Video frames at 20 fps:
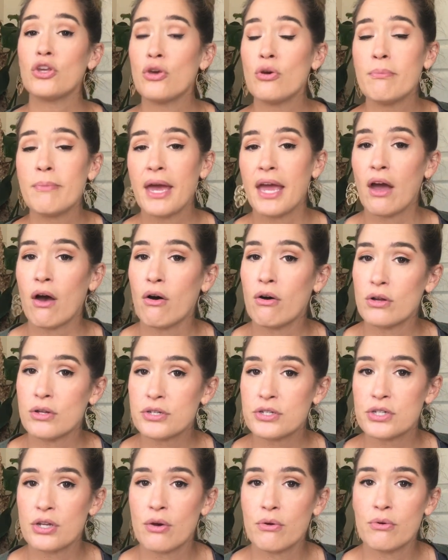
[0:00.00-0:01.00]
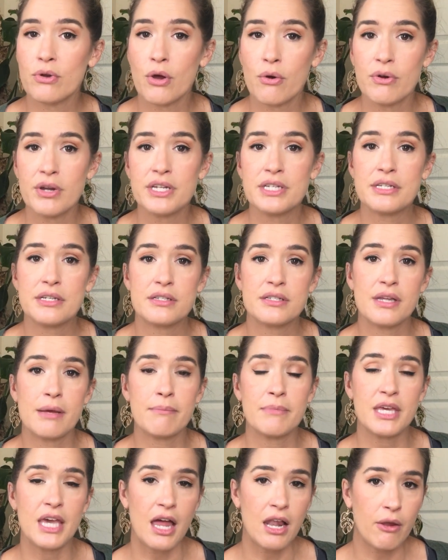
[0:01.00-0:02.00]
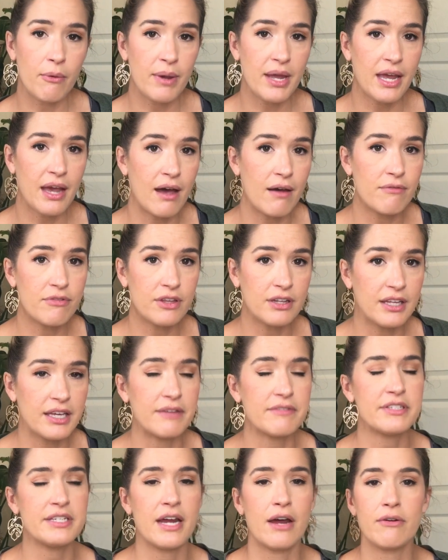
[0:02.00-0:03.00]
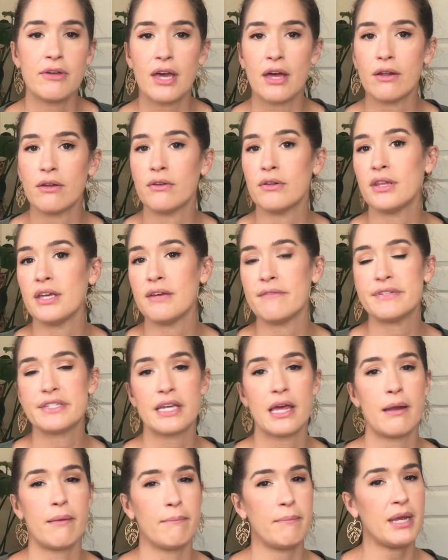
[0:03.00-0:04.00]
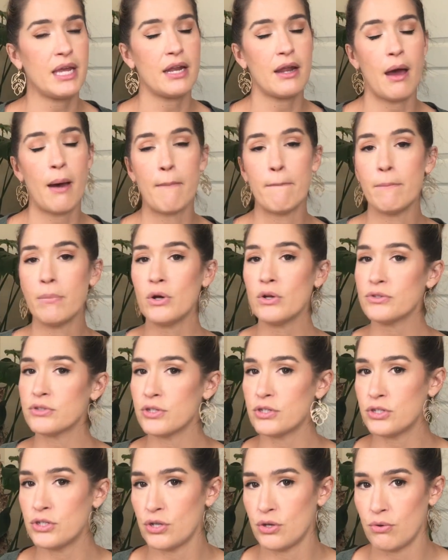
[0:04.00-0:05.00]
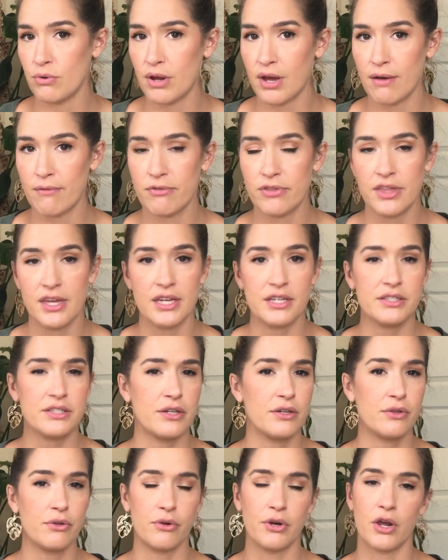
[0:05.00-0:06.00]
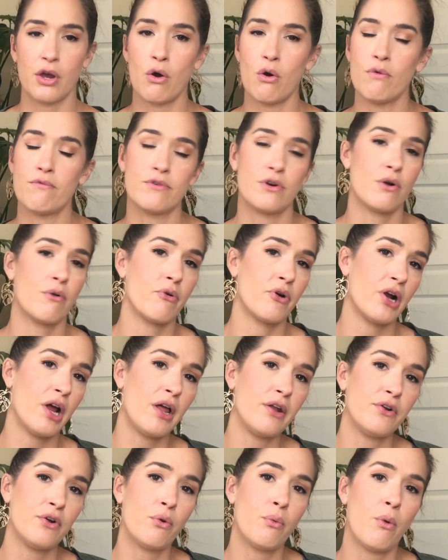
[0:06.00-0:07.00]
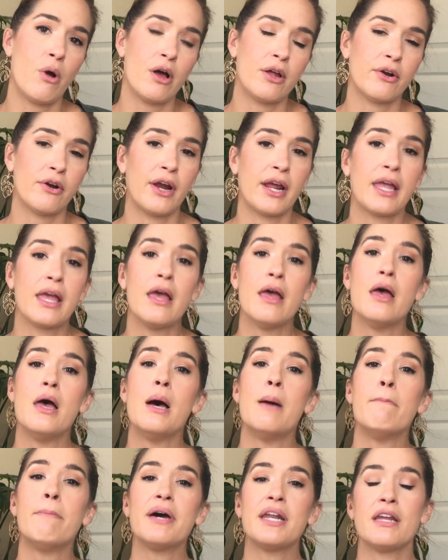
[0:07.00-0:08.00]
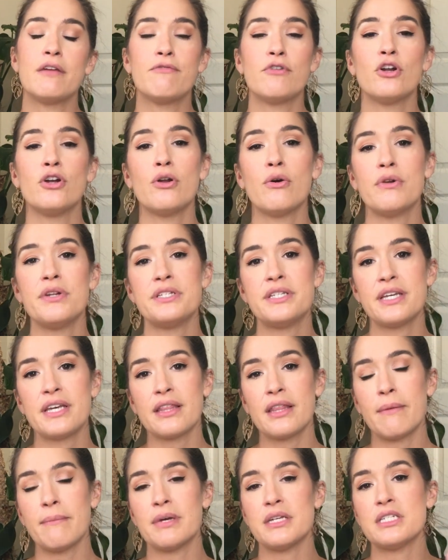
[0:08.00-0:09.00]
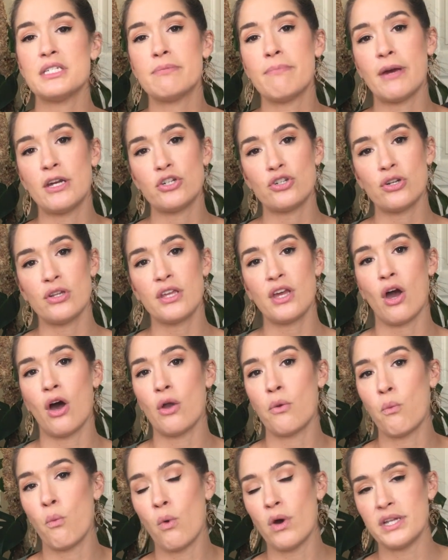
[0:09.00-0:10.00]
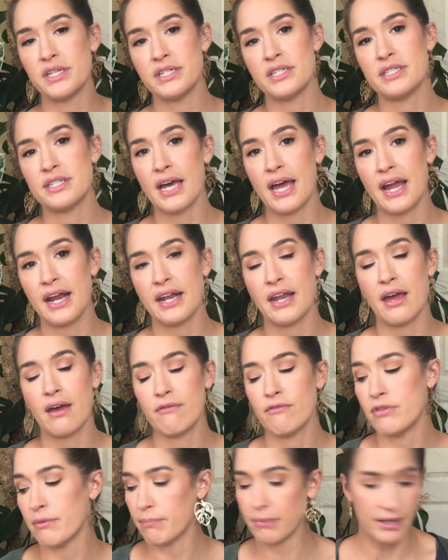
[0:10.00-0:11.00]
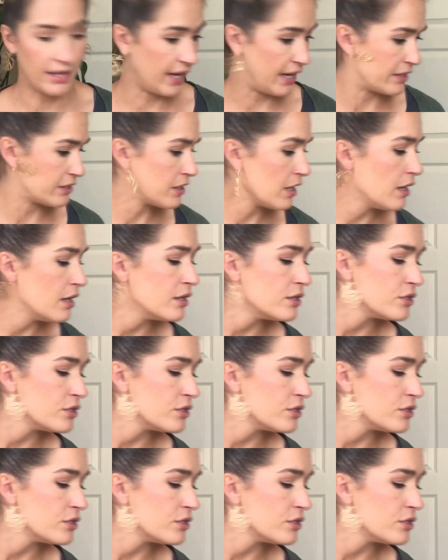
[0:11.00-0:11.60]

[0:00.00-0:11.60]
You may also notice some yellowing of the leaves. Now, yellow leaves can mean a multitude of things, including over or under watering. But if you're noticing them, especially on one side of the plant,